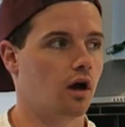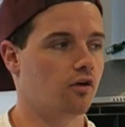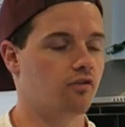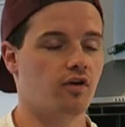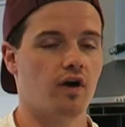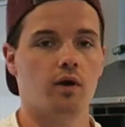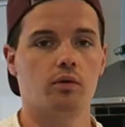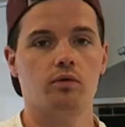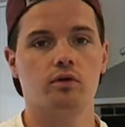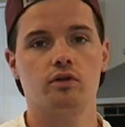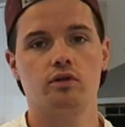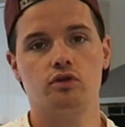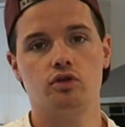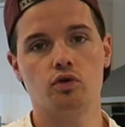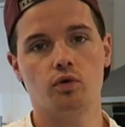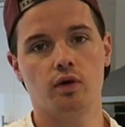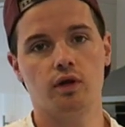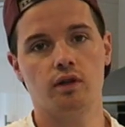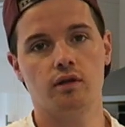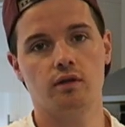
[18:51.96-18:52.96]
I found
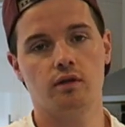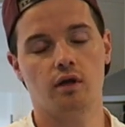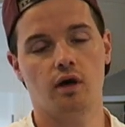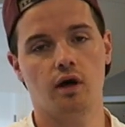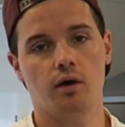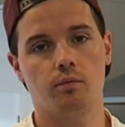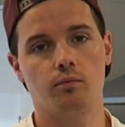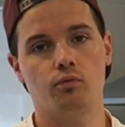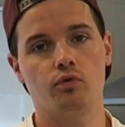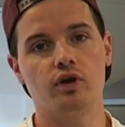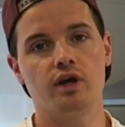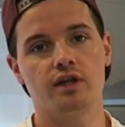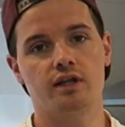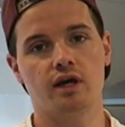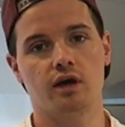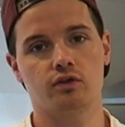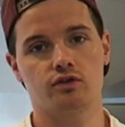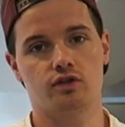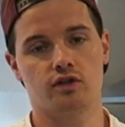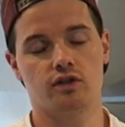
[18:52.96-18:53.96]
doing rear
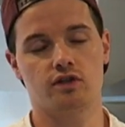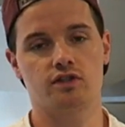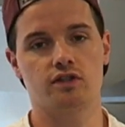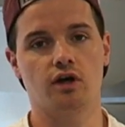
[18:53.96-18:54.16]
delts at the